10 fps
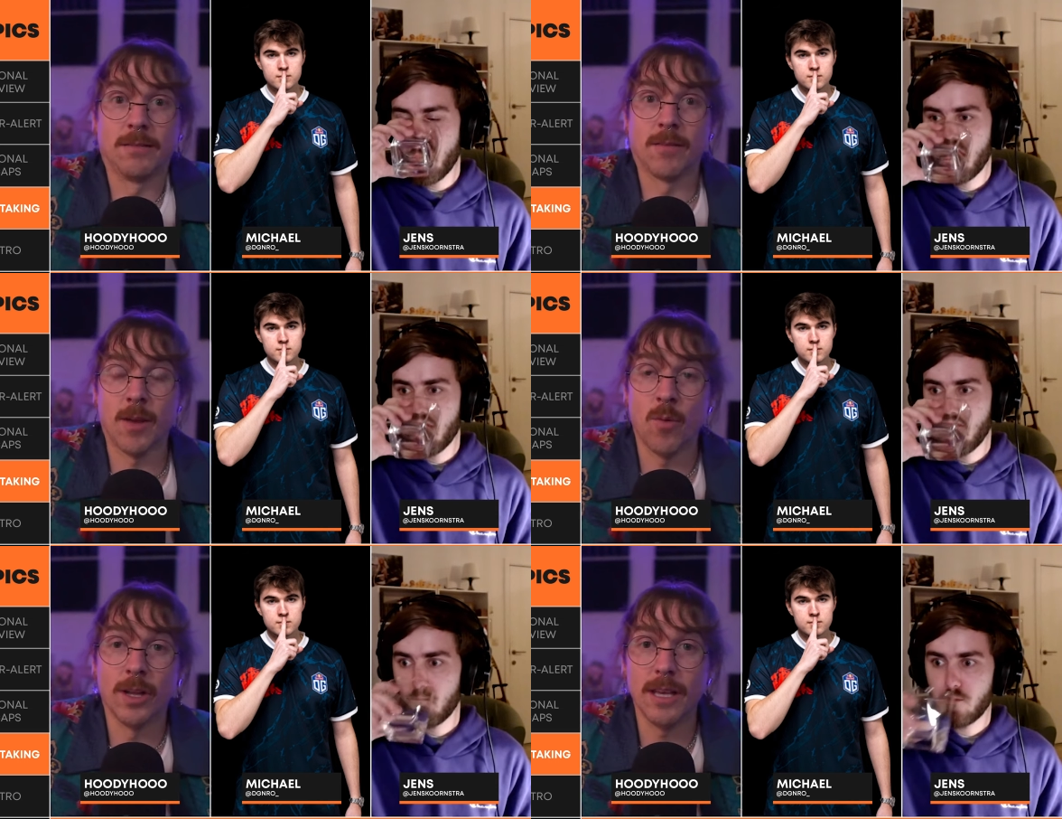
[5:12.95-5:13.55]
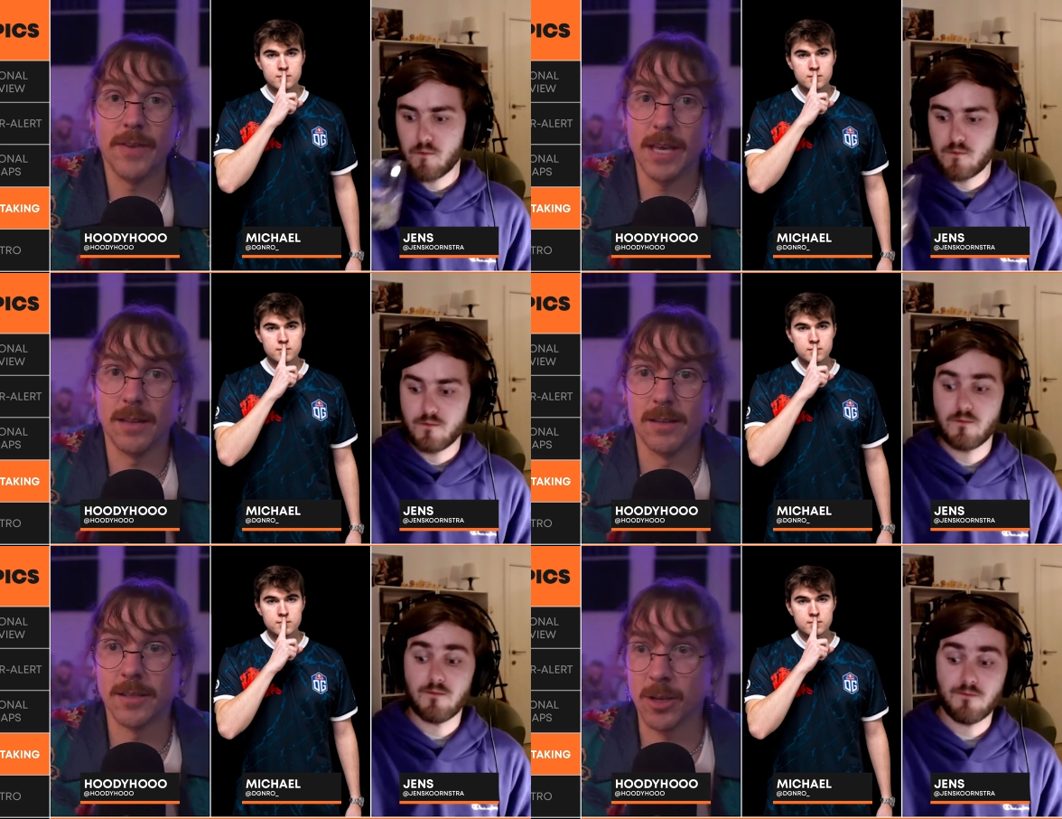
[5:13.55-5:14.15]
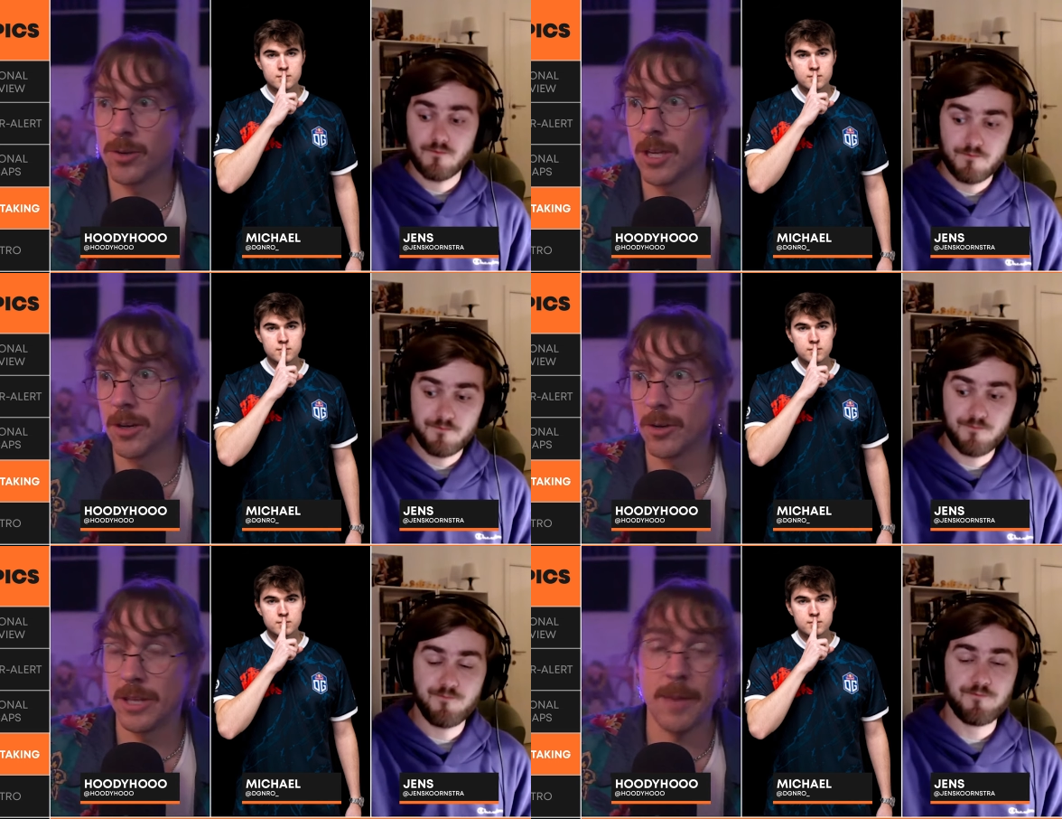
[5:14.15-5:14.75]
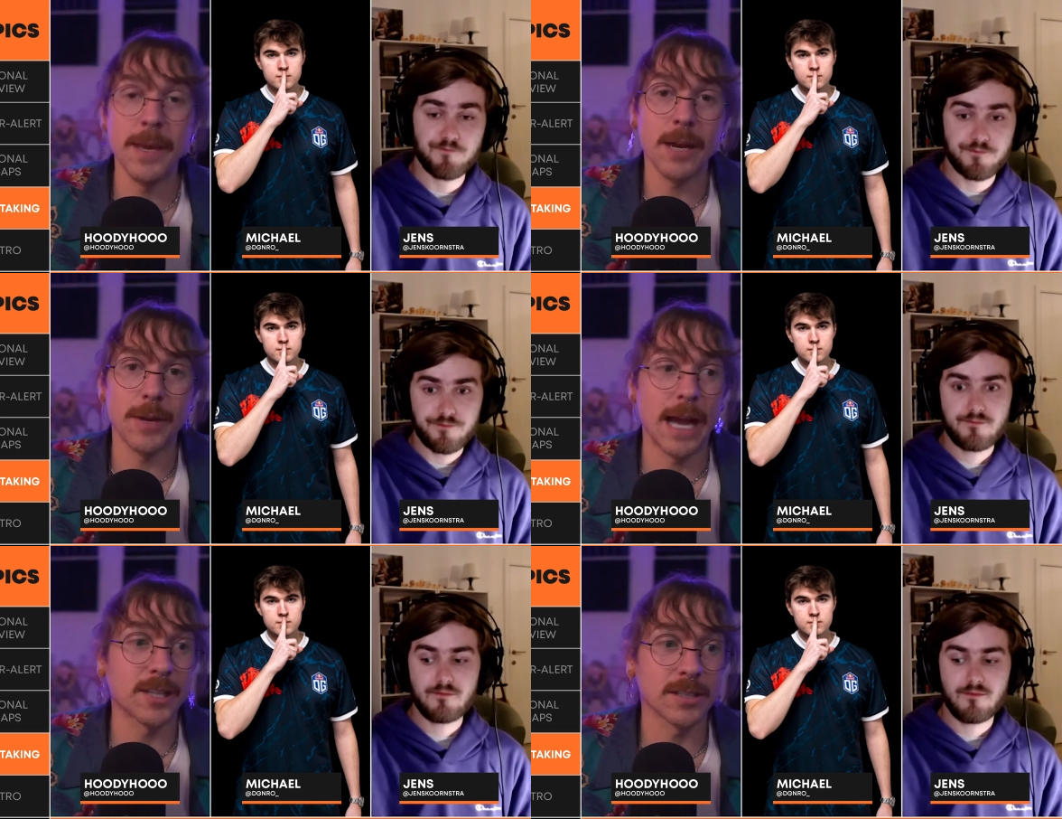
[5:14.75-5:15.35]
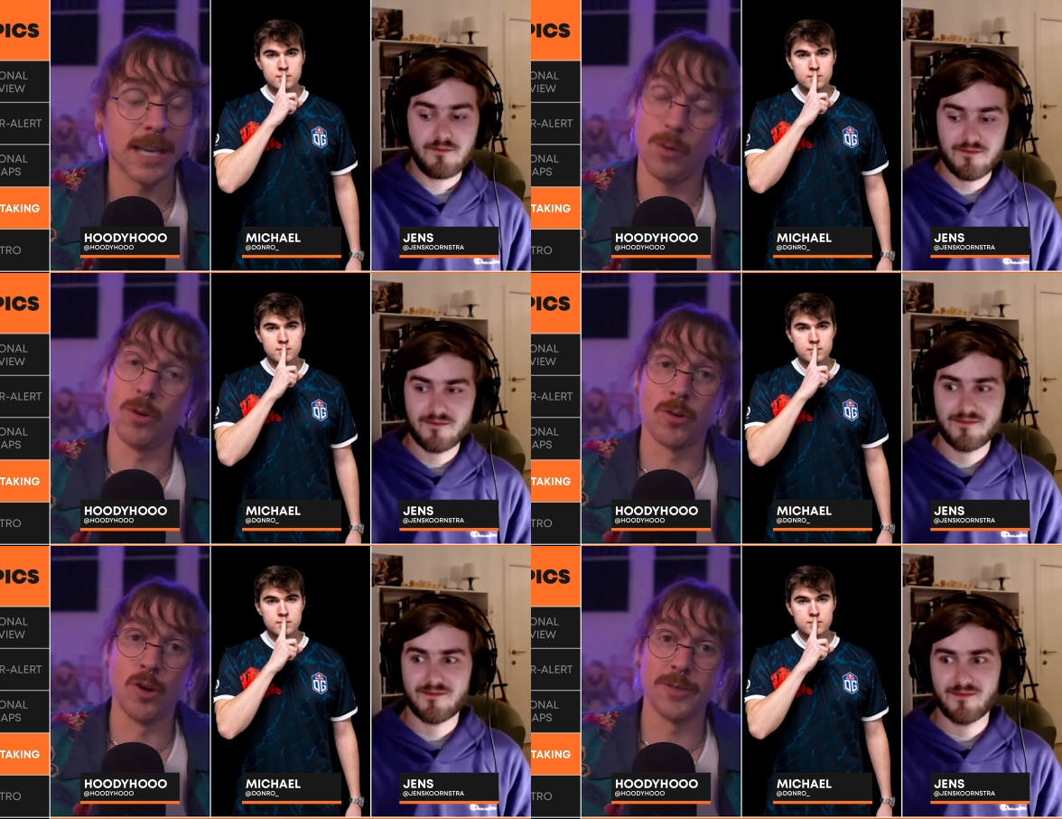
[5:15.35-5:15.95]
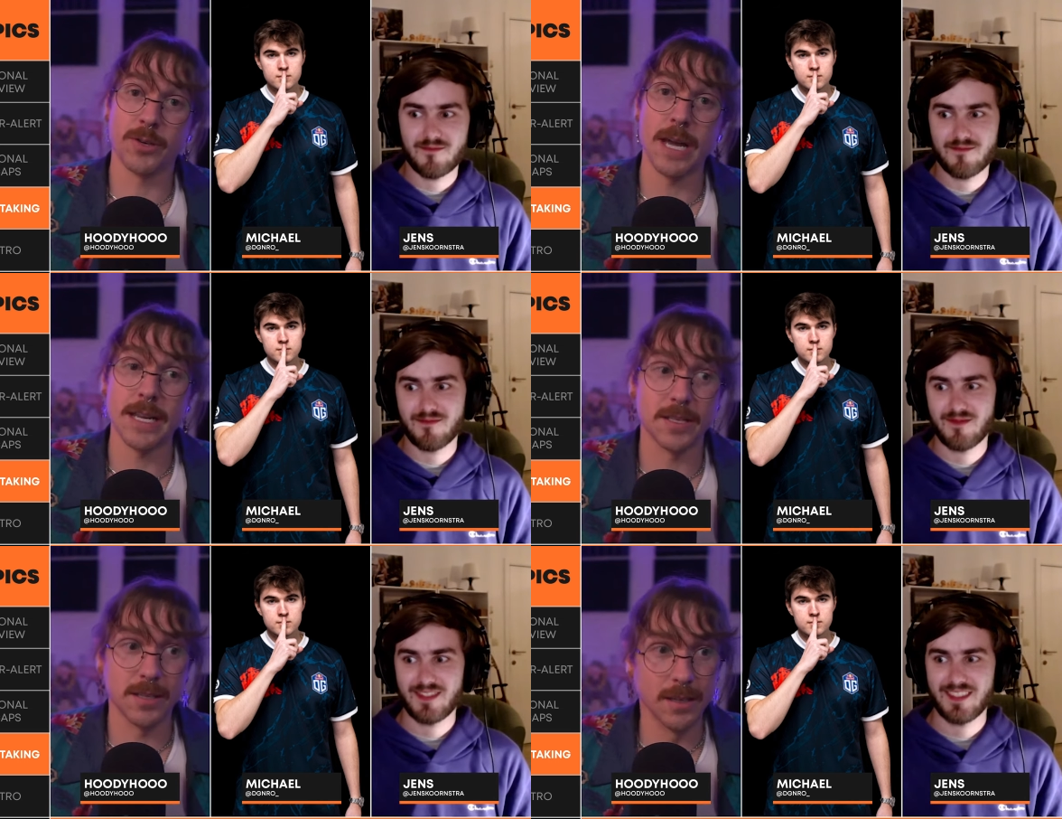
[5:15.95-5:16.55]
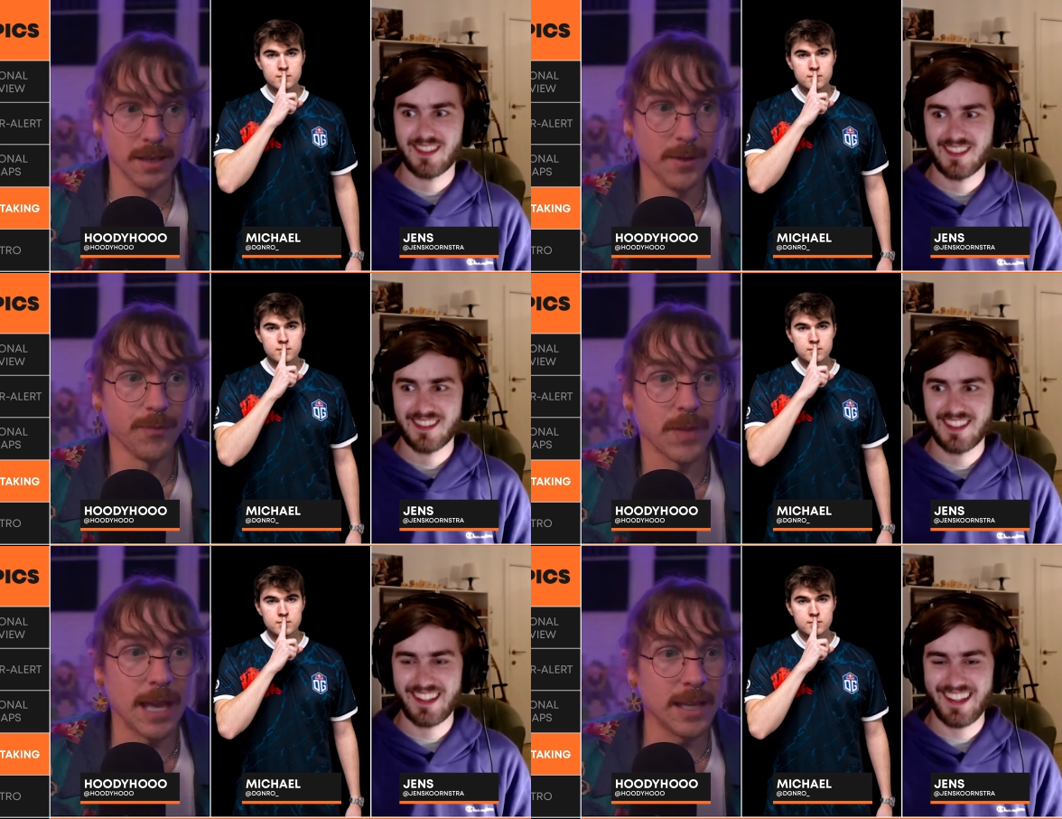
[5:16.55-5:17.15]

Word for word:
Speaker 1: They won the event. So, you know, the immediate reaction is like, well, Chrome's the greatest and